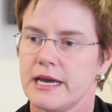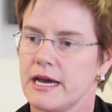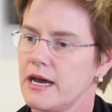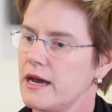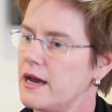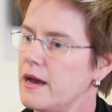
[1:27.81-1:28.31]

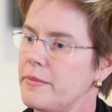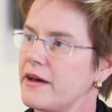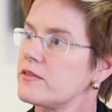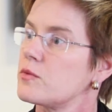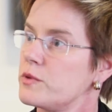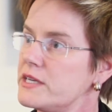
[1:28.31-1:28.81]

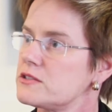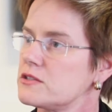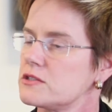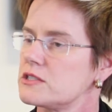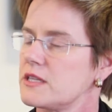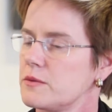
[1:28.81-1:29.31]
about the
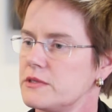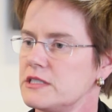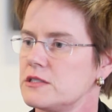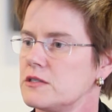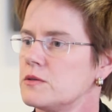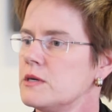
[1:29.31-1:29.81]
research that we
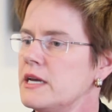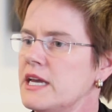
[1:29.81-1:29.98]
do.